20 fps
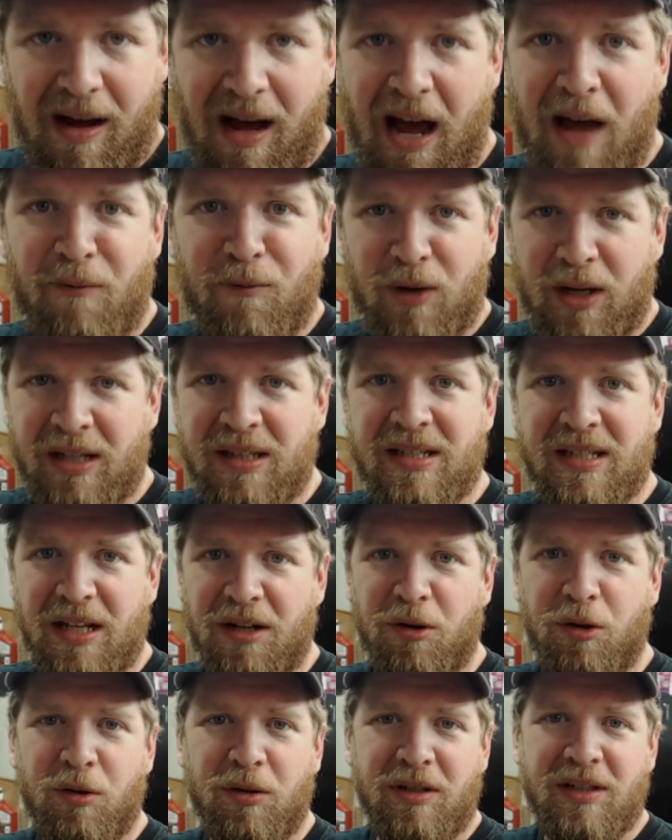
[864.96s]
I've
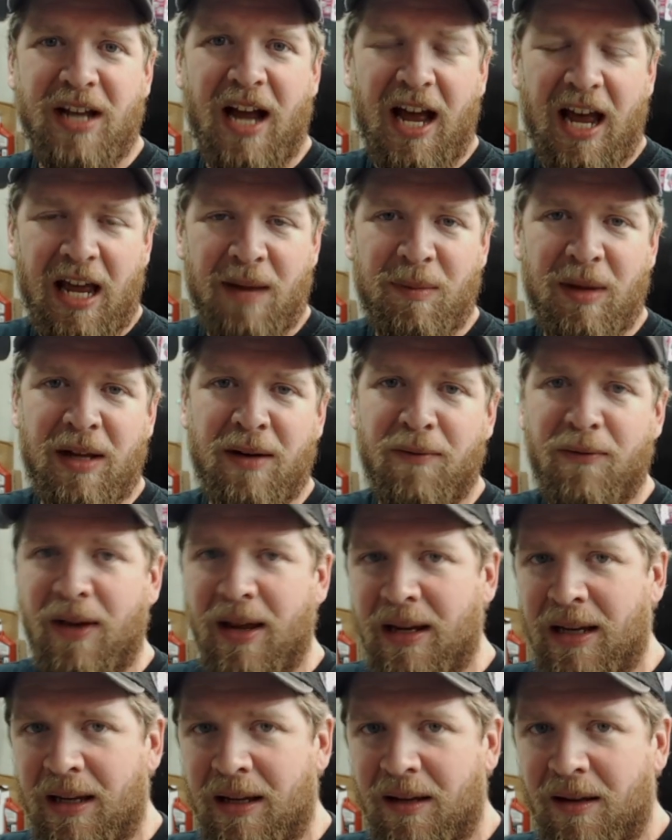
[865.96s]
considered Dime and
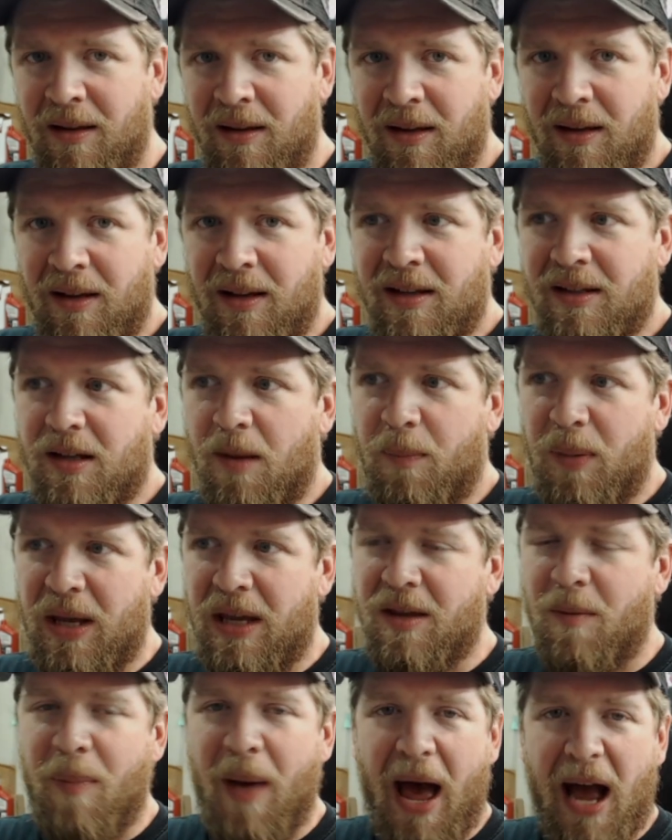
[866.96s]
Vinny to
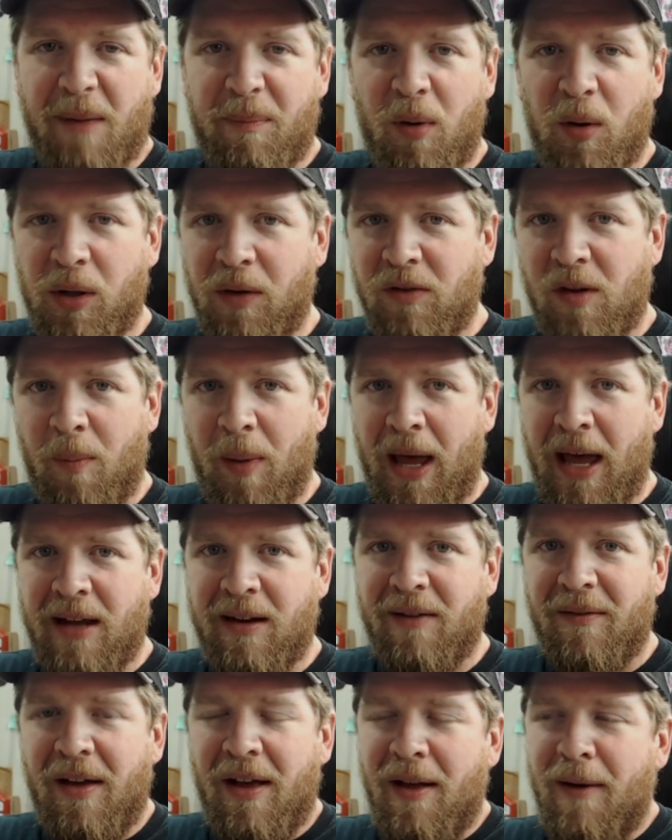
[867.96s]
be the backbone of the
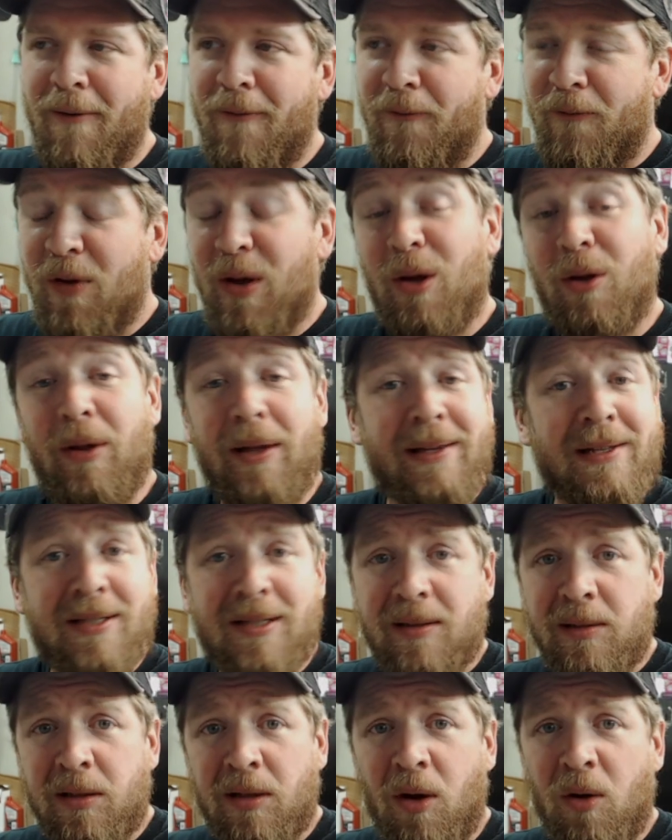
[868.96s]
band. Phil
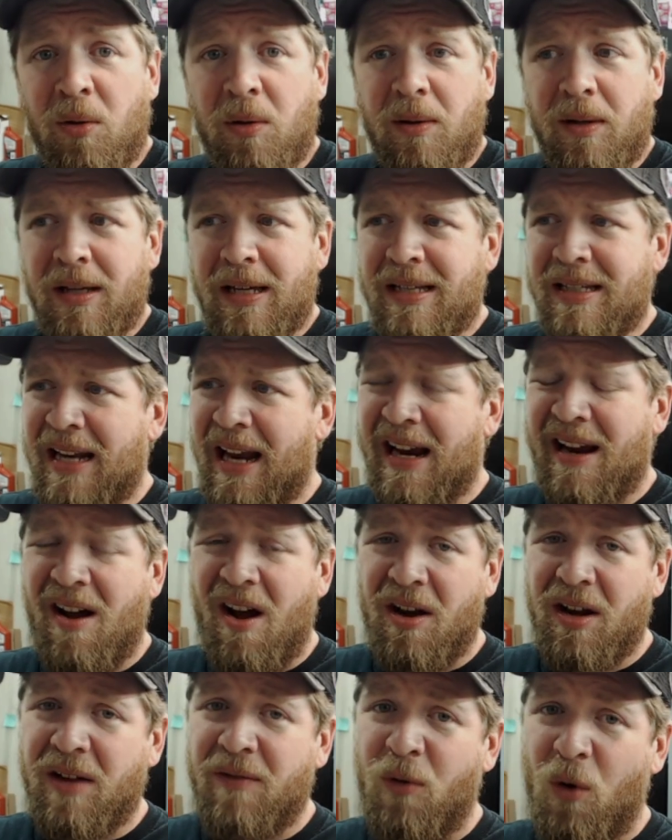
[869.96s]
is, you know, he's an
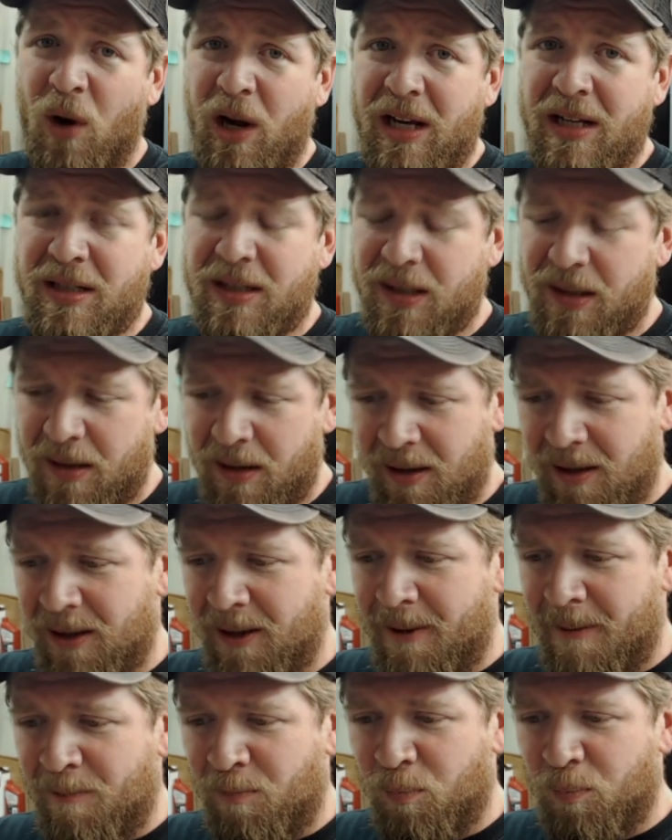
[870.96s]
iconic voice,
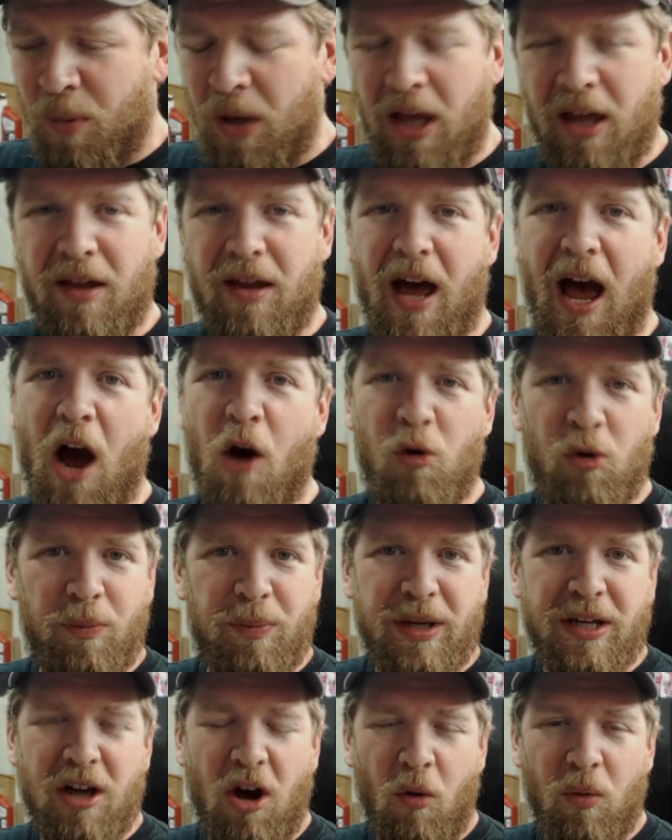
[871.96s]
but I
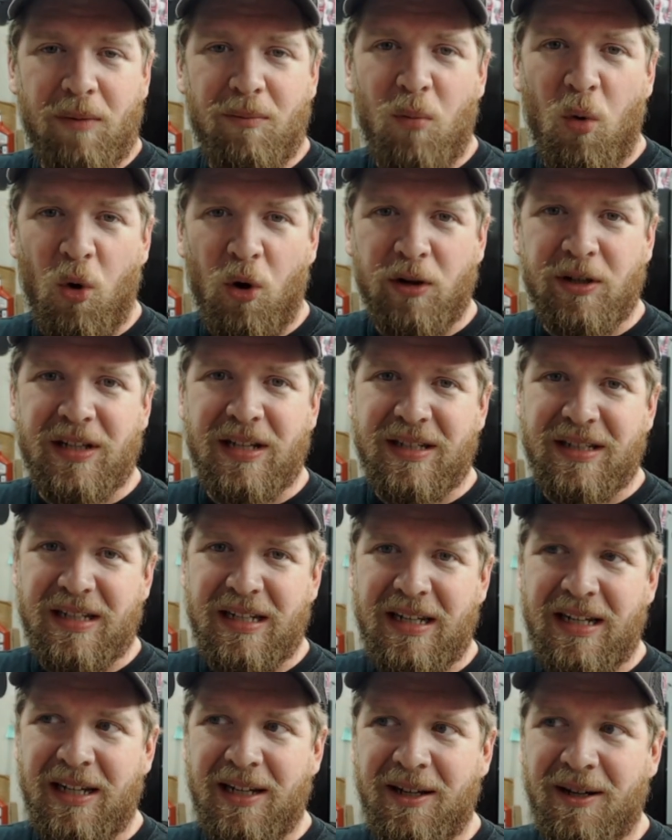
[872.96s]
would be going more to
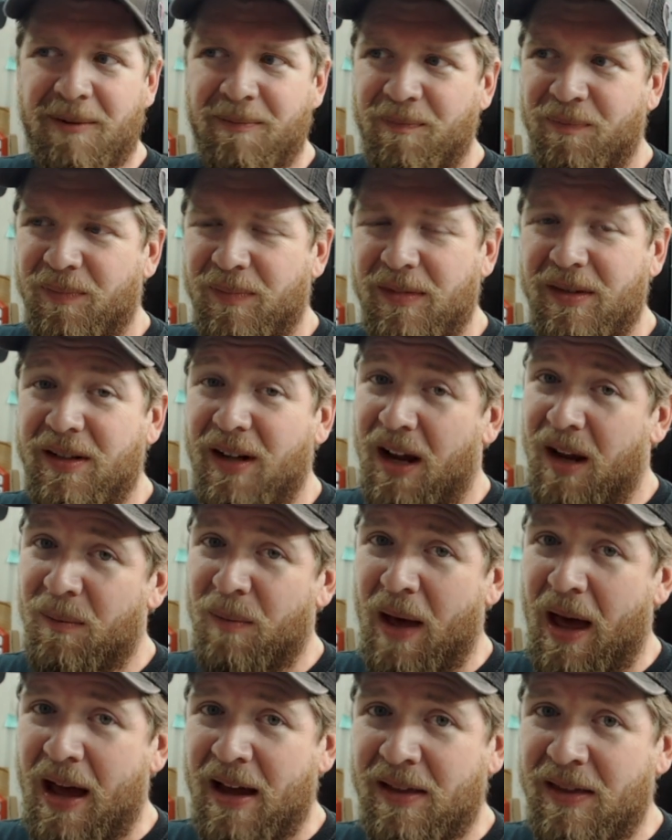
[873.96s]
see
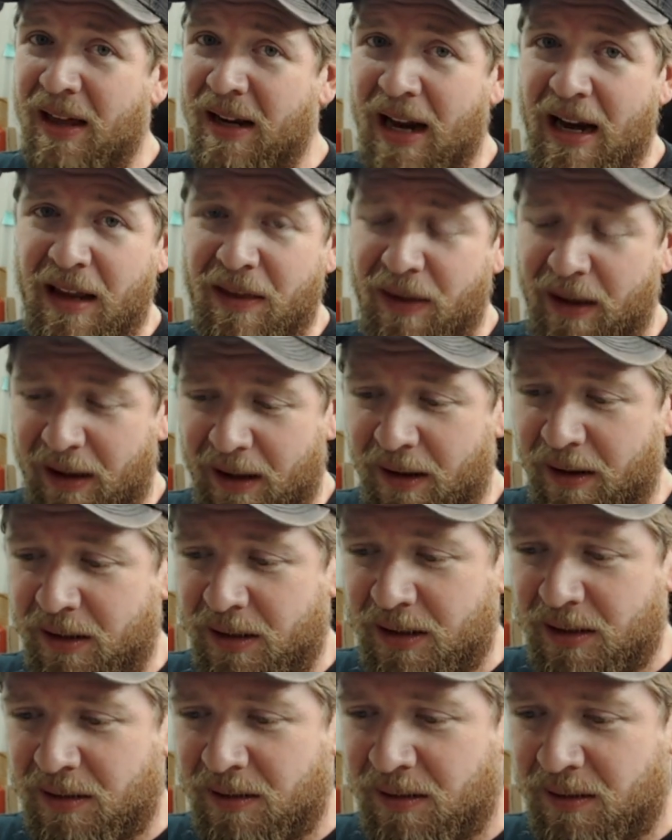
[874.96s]
Dimebag than anything
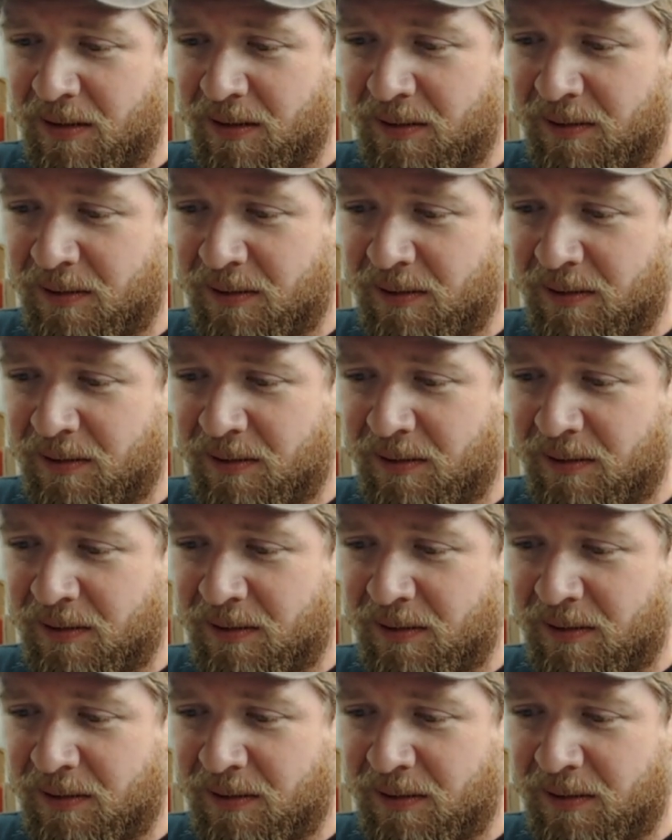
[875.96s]
else.